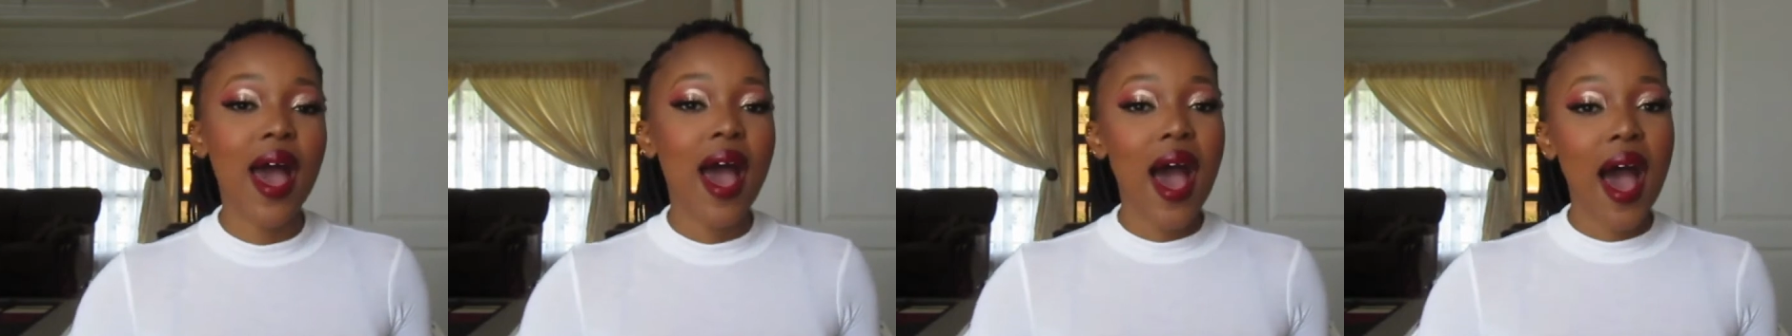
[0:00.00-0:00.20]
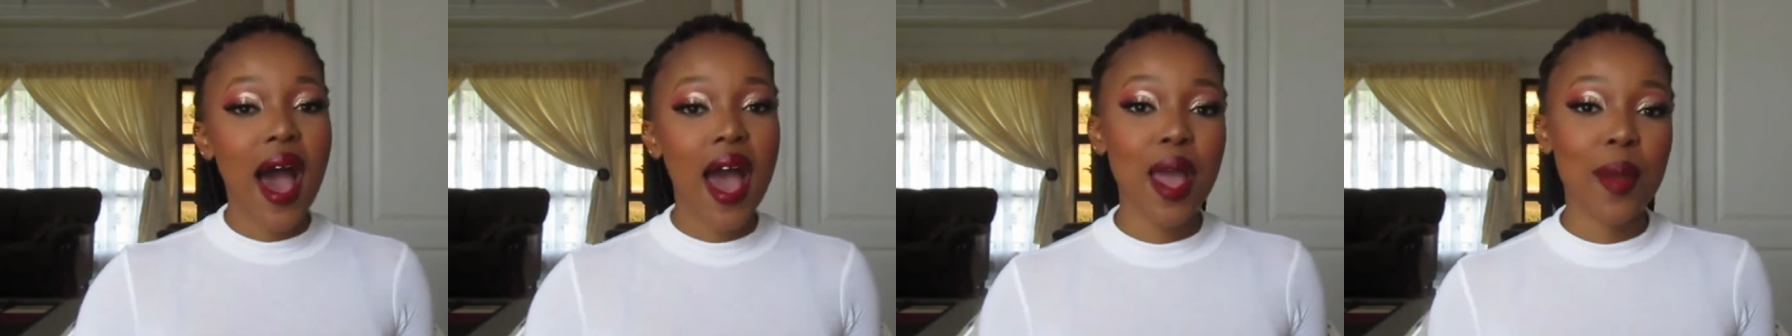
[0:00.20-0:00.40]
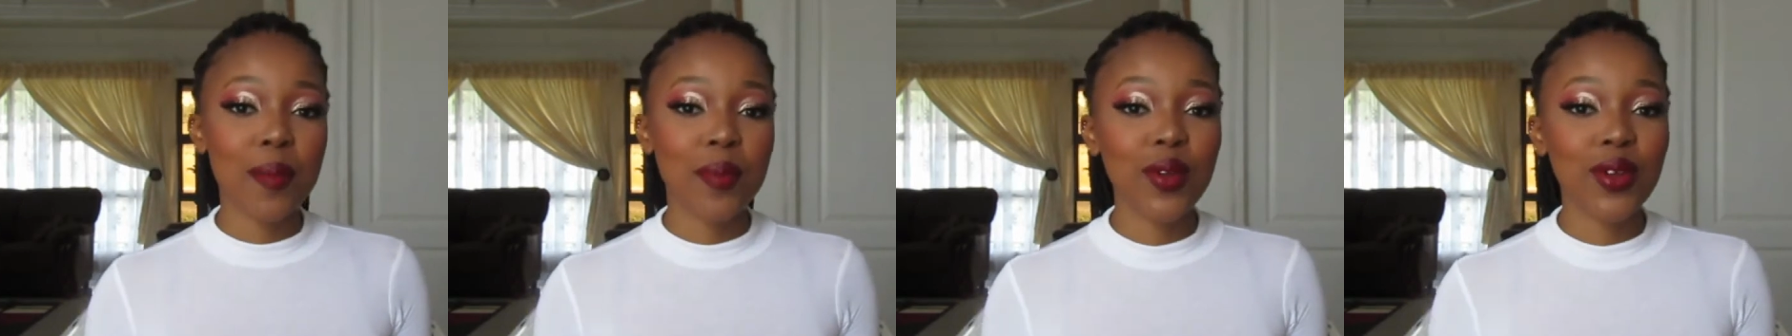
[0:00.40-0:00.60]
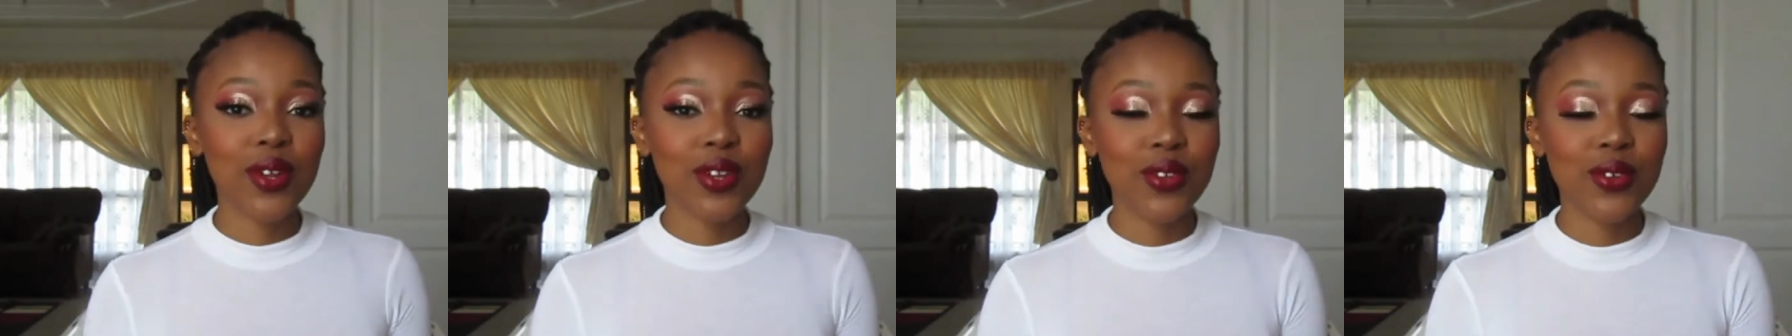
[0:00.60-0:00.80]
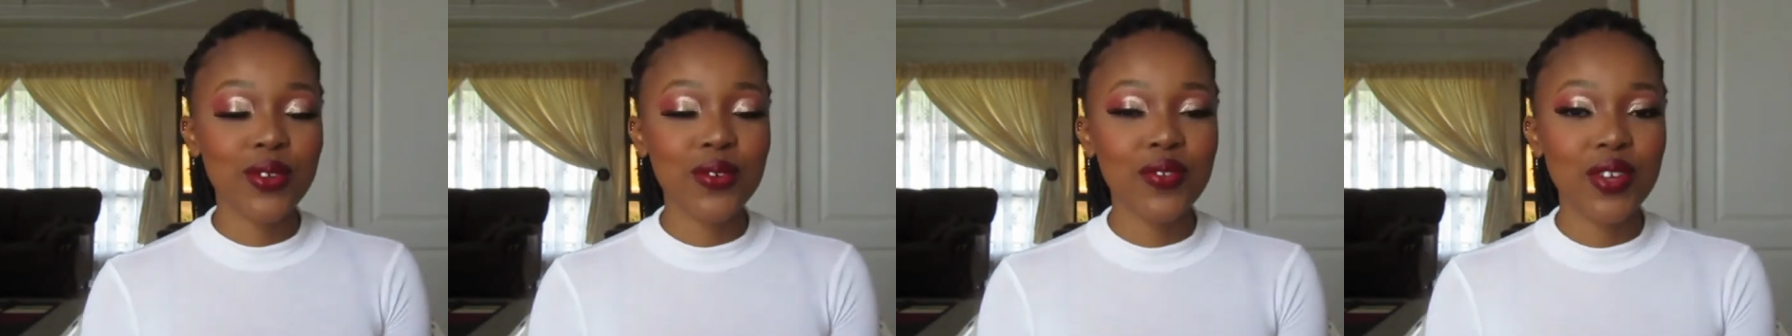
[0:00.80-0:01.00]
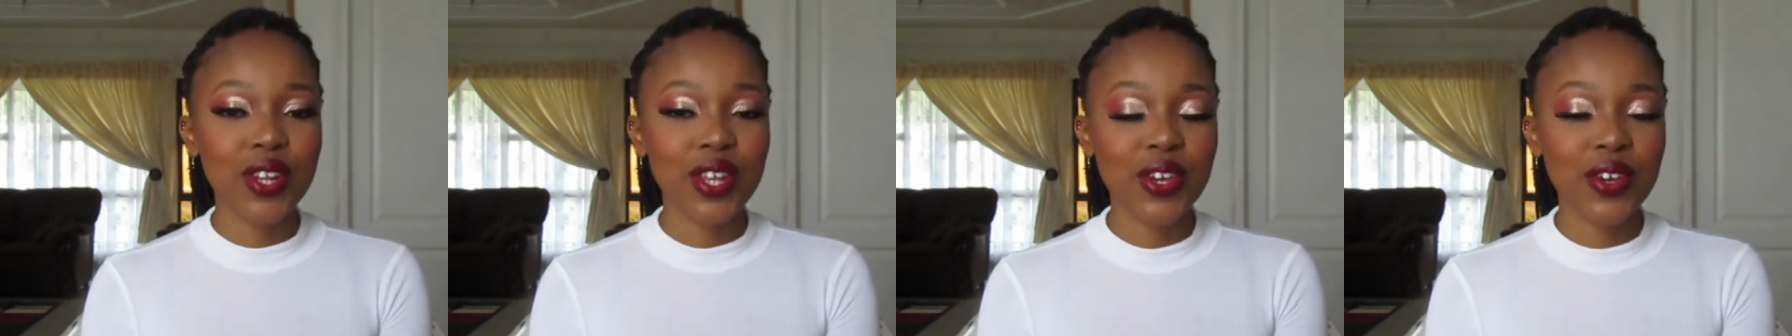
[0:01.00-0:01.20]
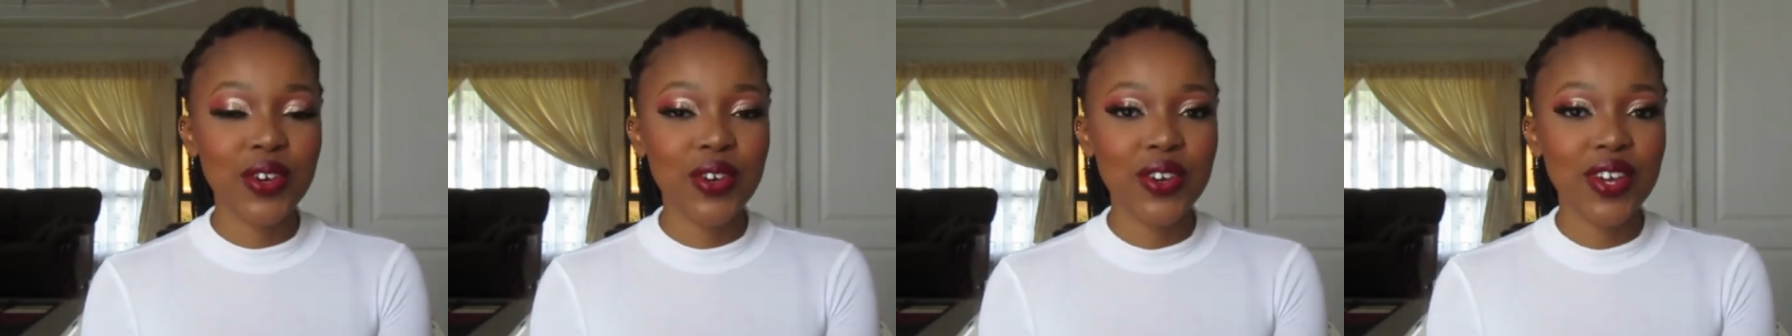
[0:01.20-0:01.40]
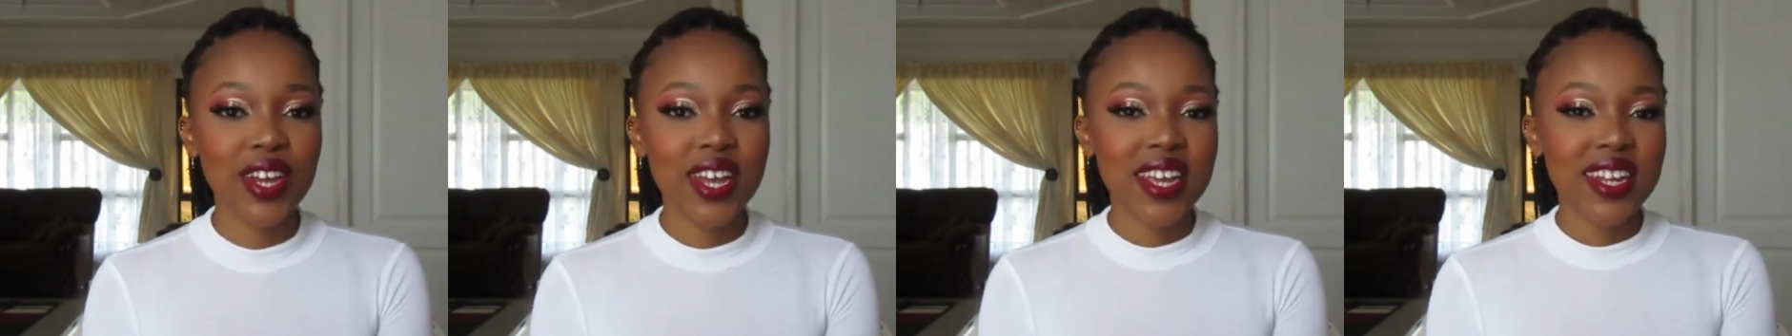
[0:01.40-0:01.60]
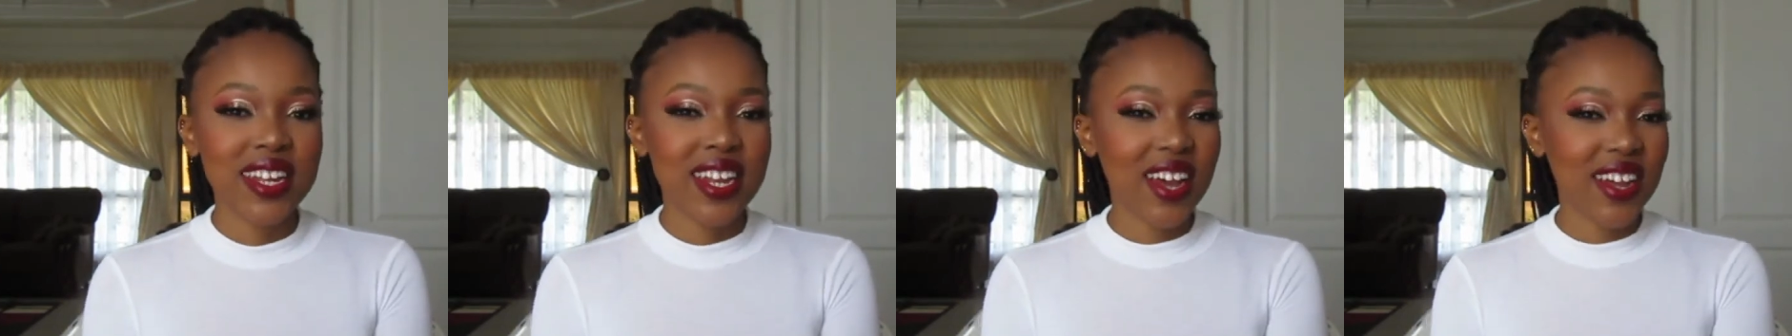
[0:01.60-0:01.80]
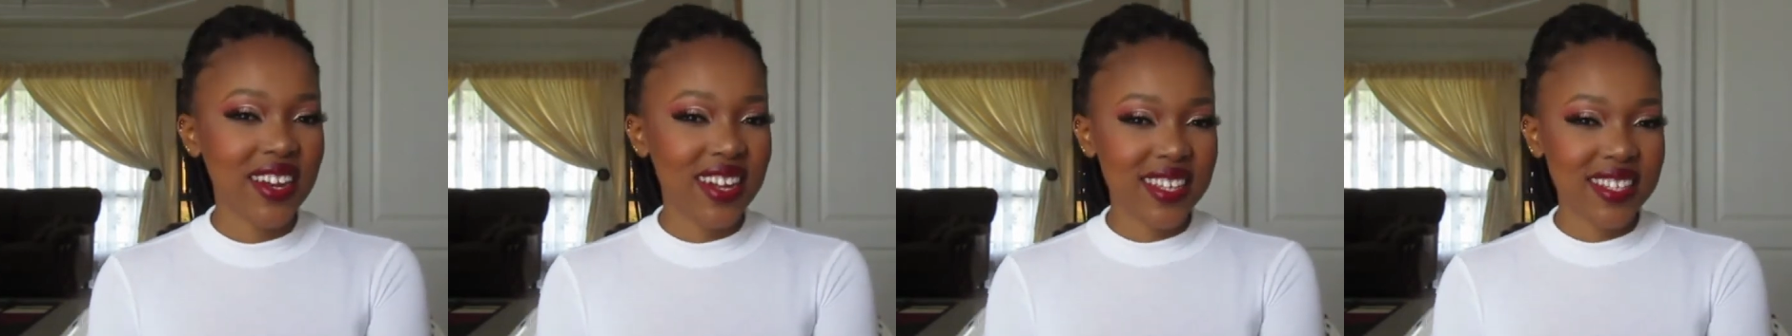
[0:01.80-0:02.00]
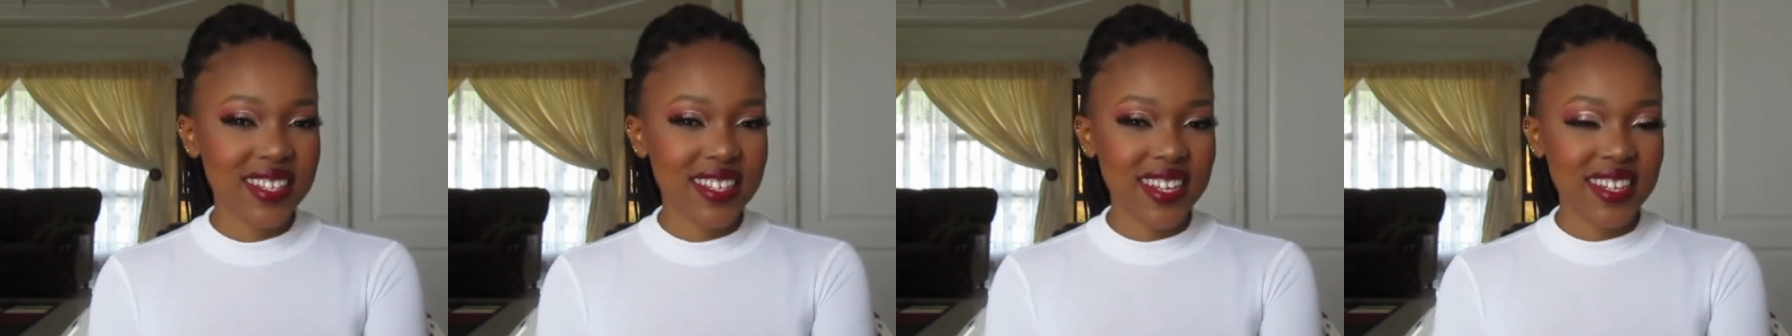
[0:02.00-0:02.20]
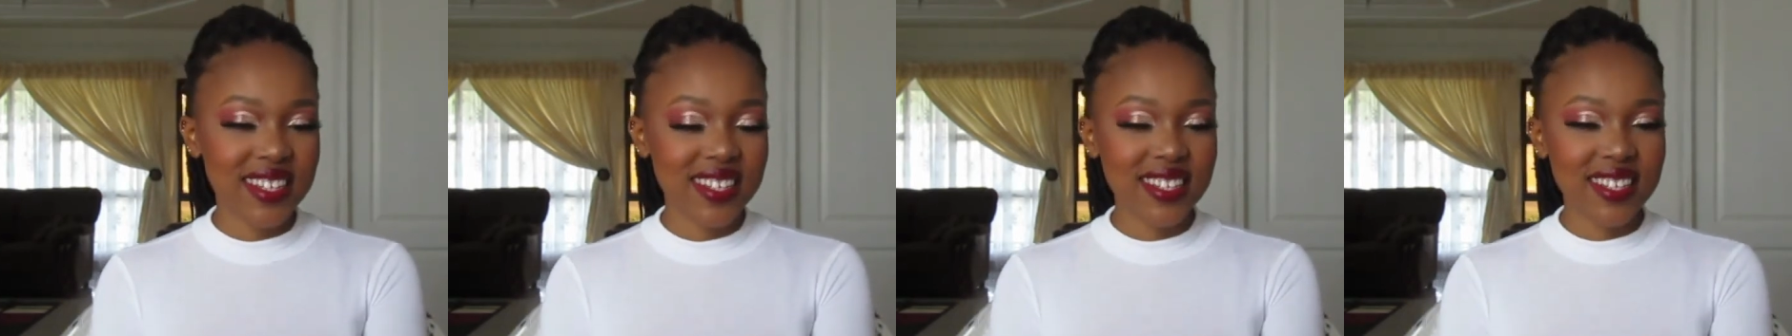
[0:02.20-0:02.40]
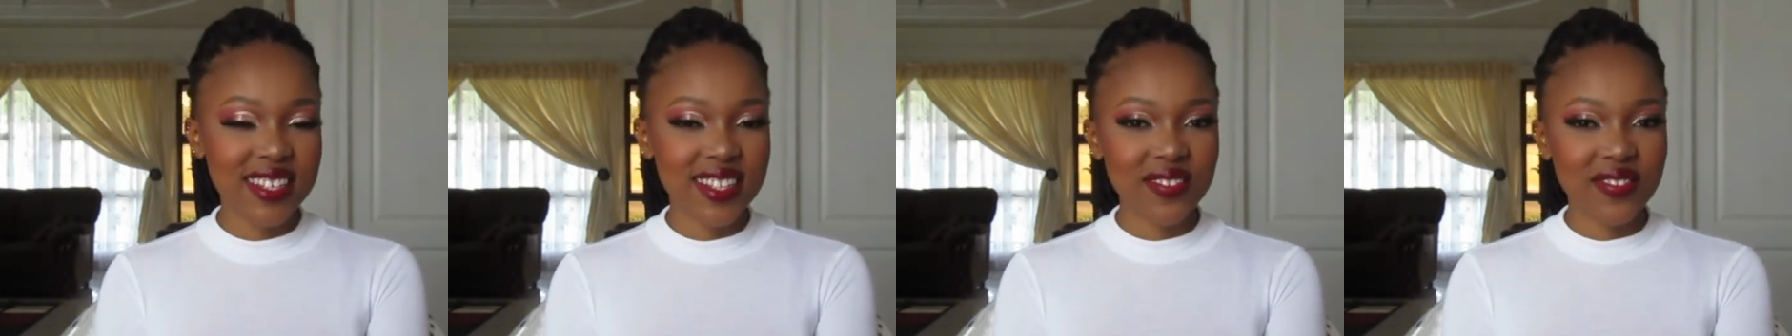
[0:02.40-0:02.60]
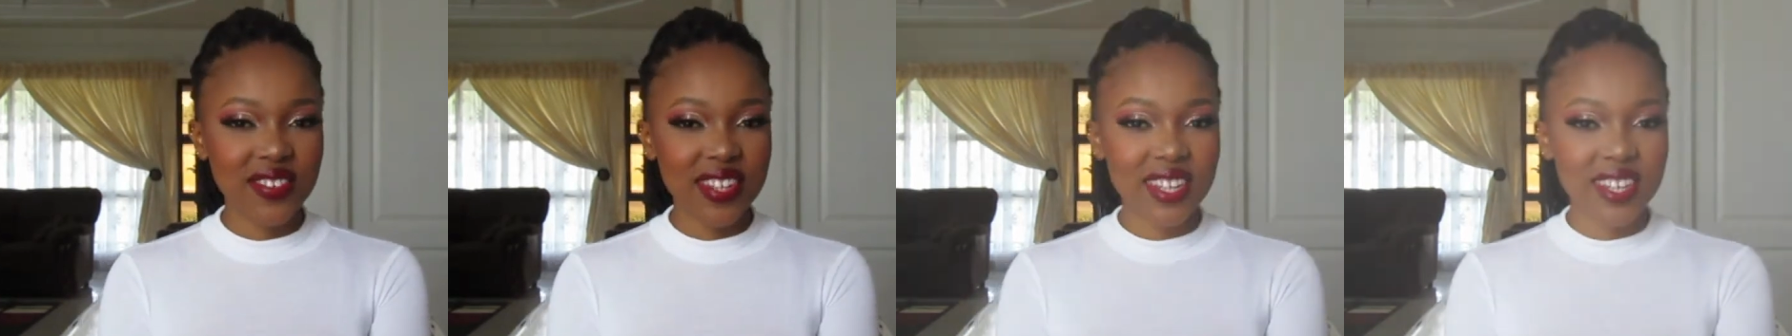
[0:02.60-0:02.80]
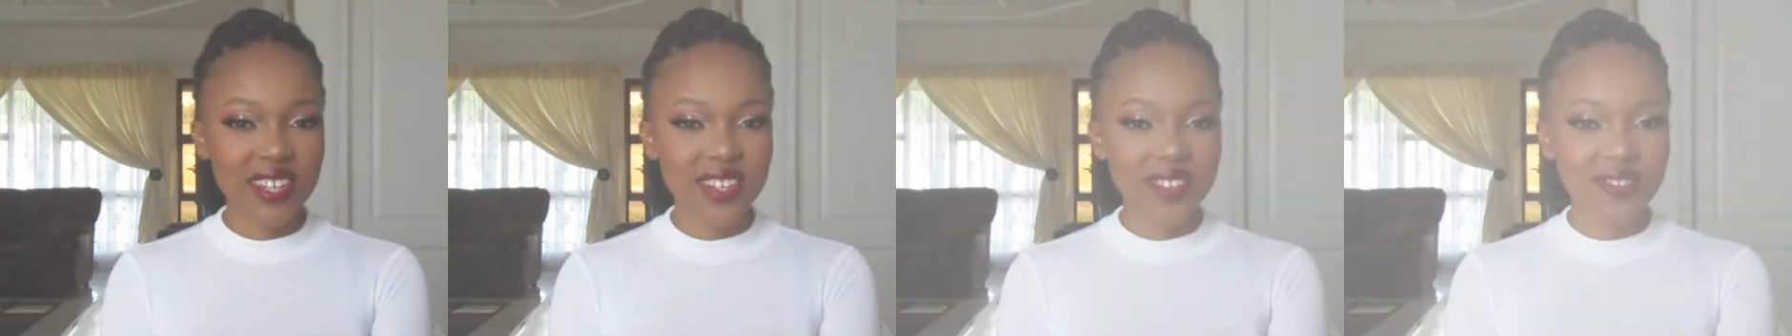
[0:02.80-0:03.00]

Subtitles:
I upload a new video. Now let's get into the video.